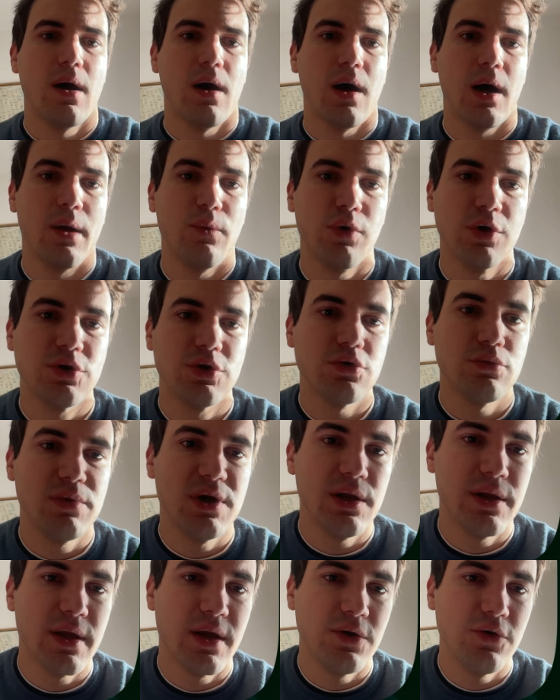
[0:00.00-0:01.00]
I want to
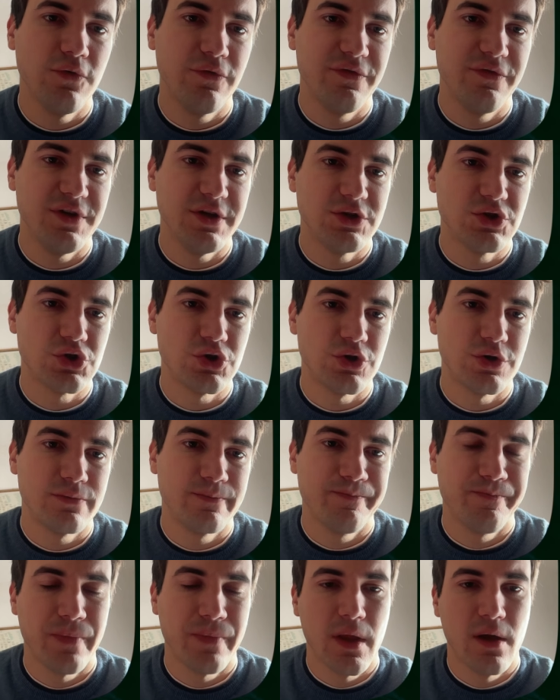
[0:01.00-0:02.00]
build a new feature
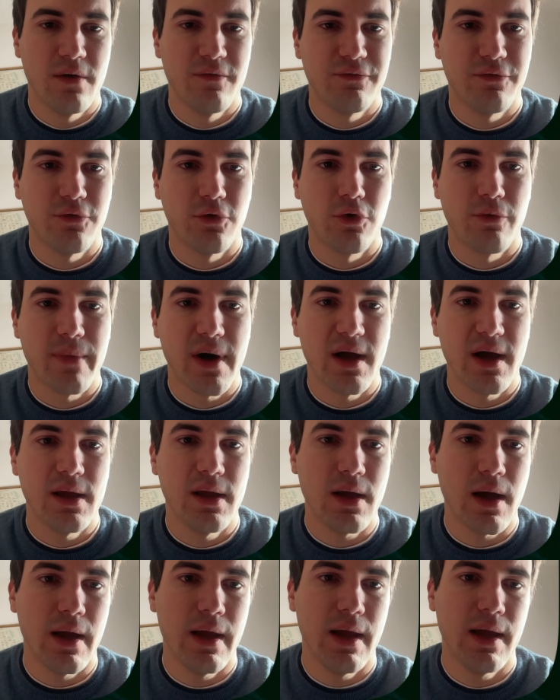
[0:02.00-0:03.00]
for my
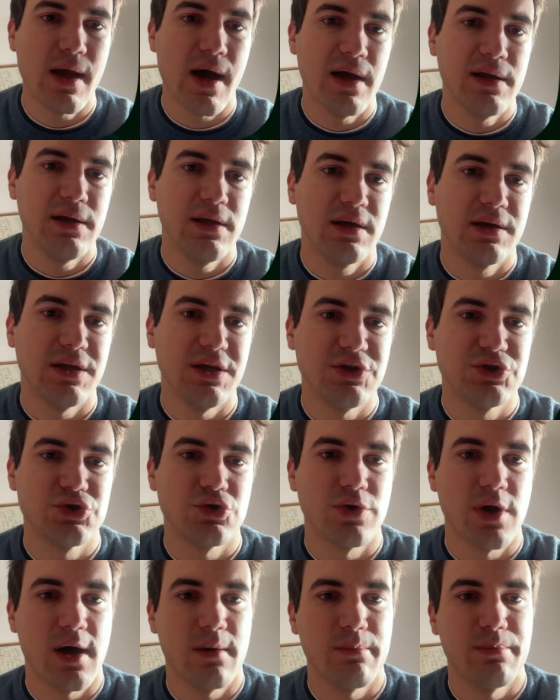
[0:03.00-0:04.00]
AI
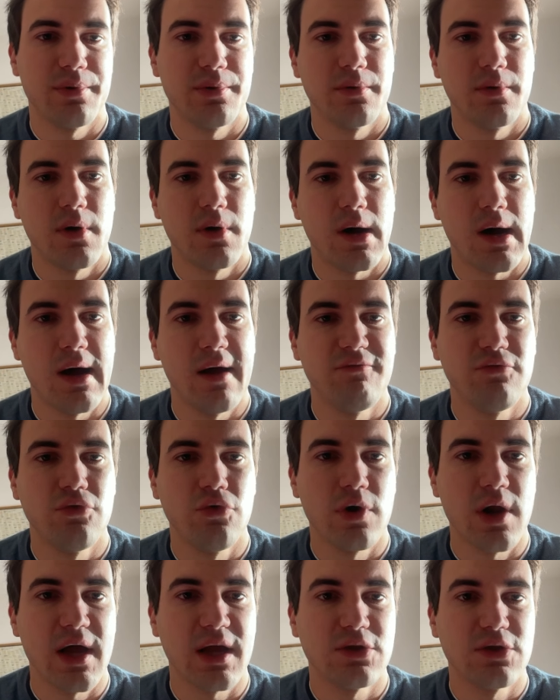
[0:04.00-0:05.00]
dictation app. I would
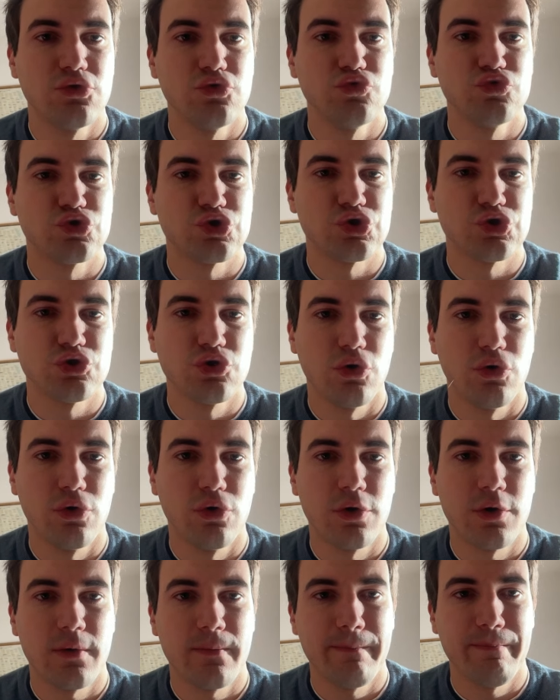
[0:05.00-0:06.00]
like to
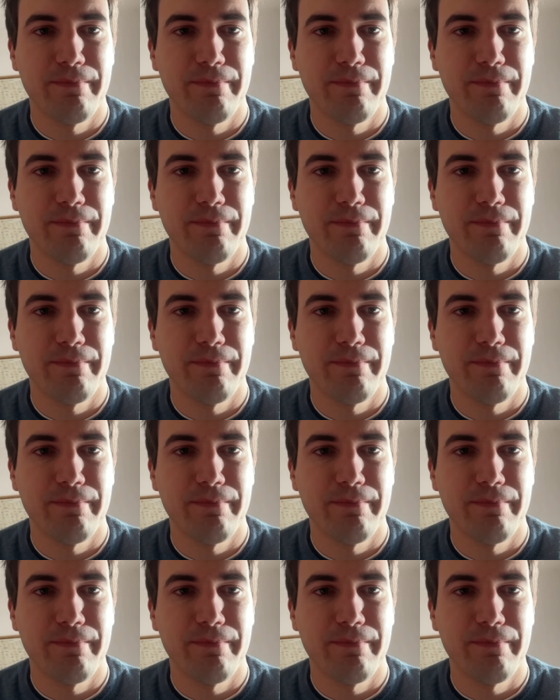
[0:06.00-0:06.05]
store